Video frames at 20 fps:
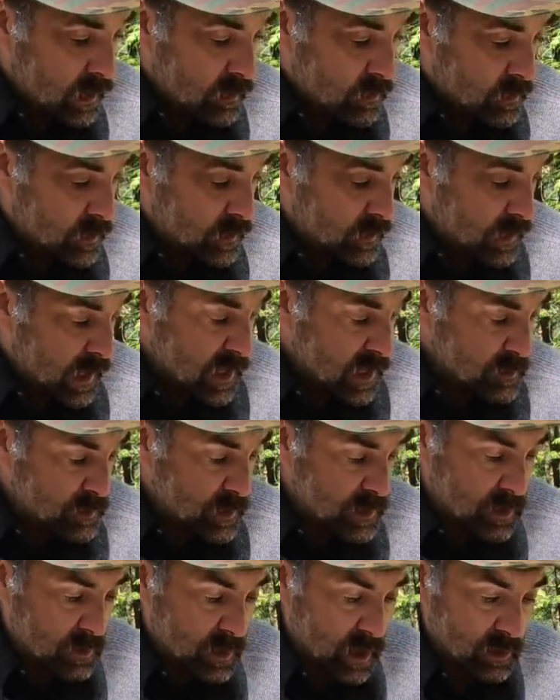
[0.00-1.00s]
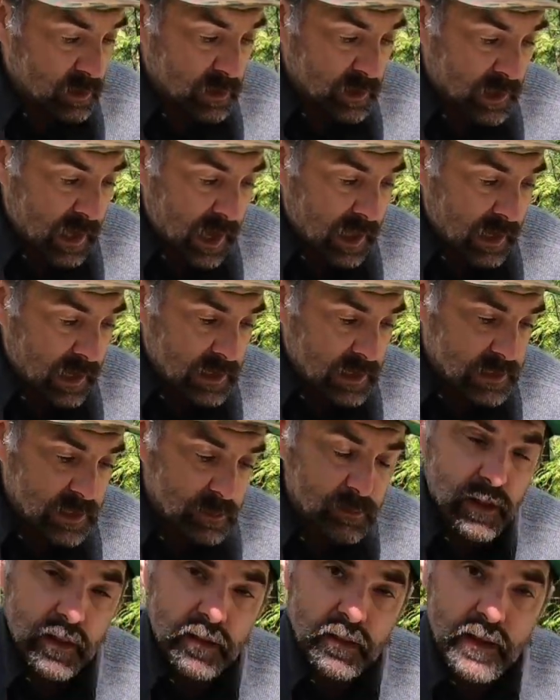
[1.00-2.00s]
The next piece I want to look at is
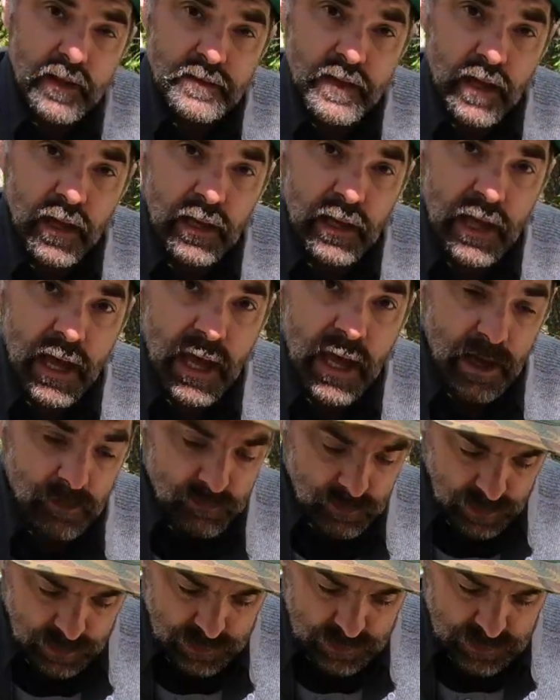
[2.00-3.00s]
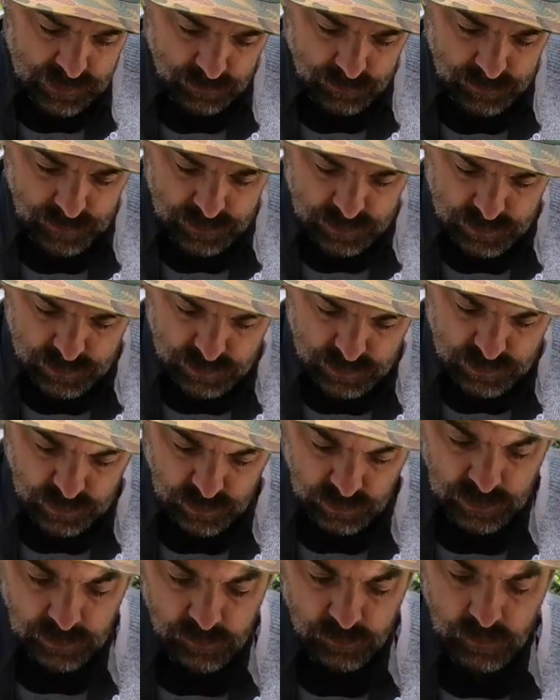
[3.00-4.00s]
some of the things that I'm going to have in some of the
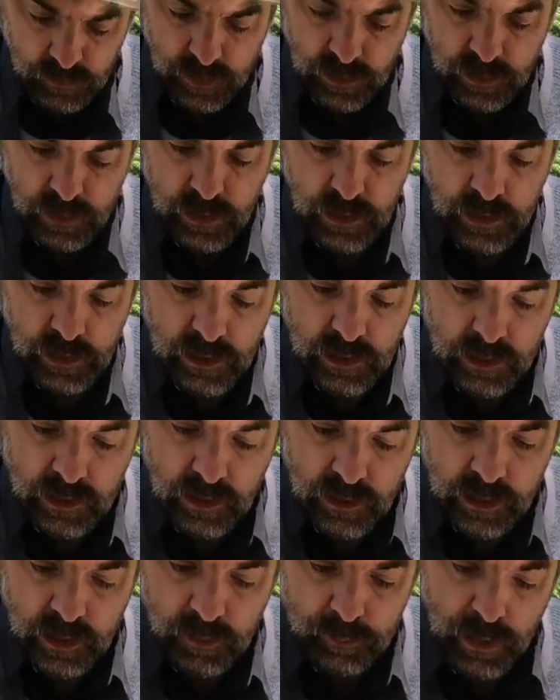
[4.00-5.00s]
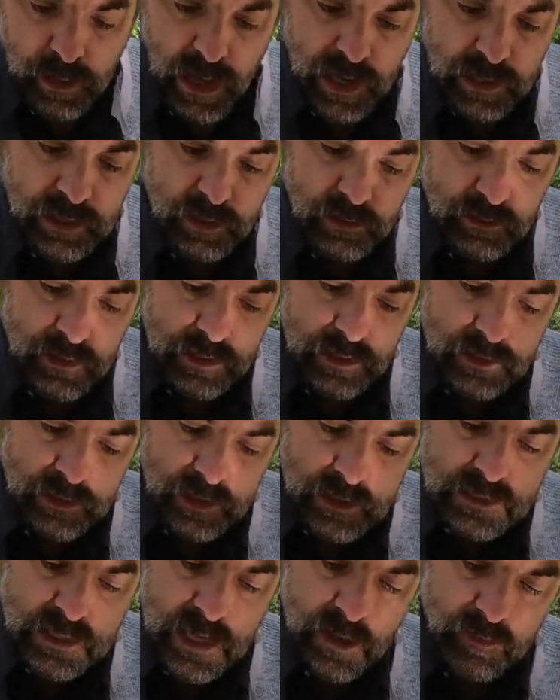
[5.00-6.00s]
in a pack here like
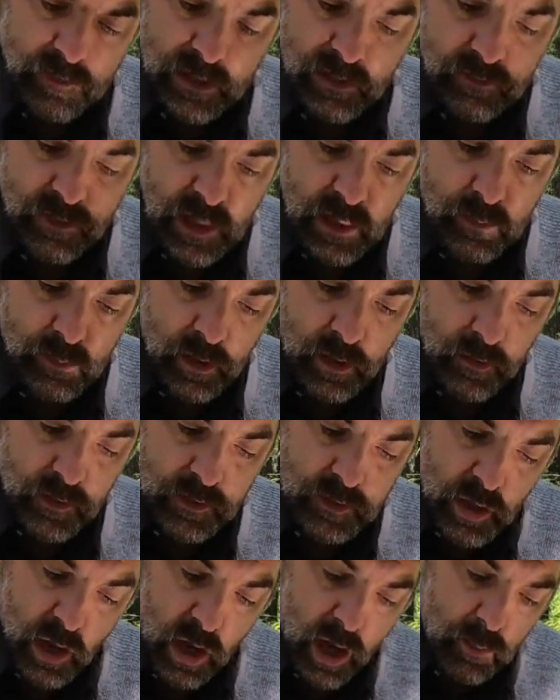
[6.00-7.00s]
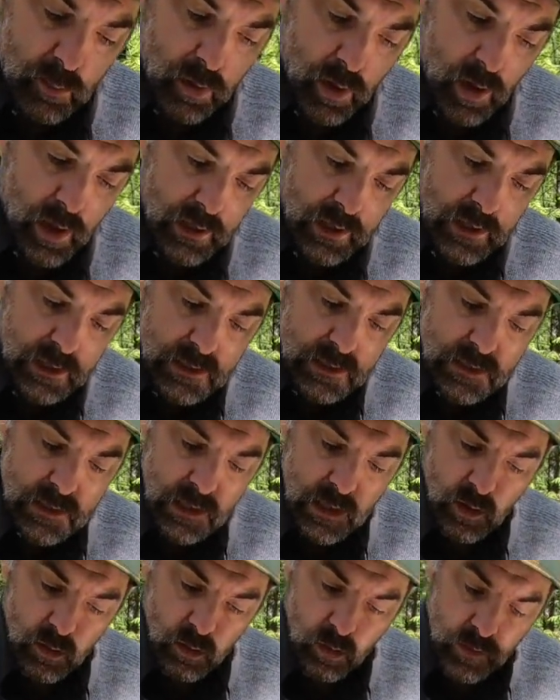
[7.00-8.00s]
this, having available on the top pockets
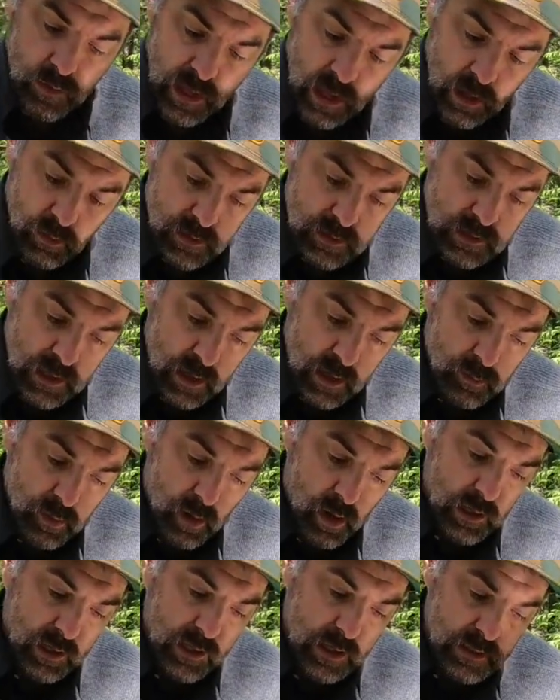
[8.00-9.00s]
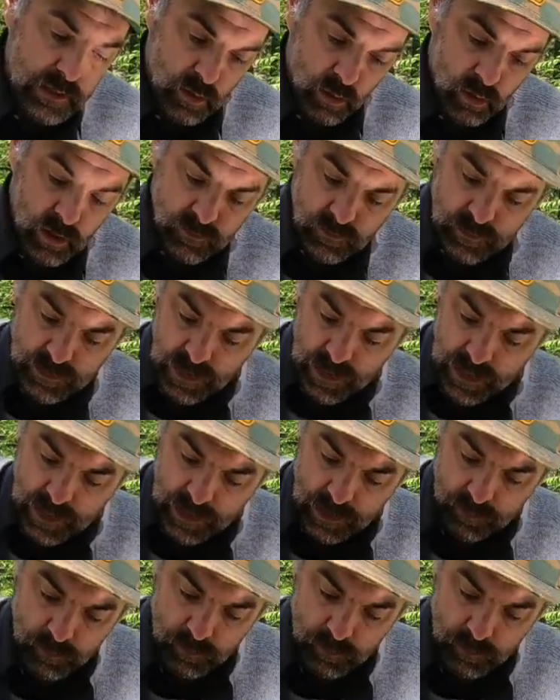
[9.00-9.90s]
or the outside pockets or even the hip